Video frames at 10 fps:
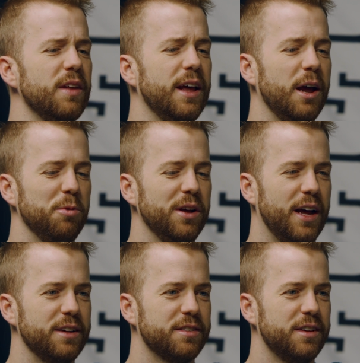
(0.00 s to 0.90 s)
and I
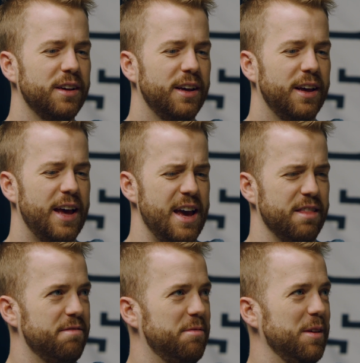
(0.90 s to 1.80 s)
realized,
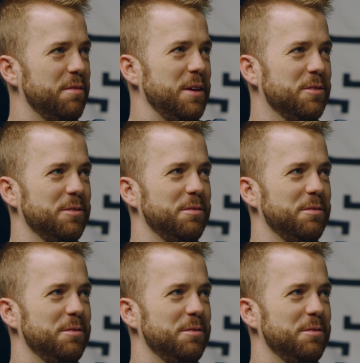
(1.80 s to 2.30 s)
hey, things...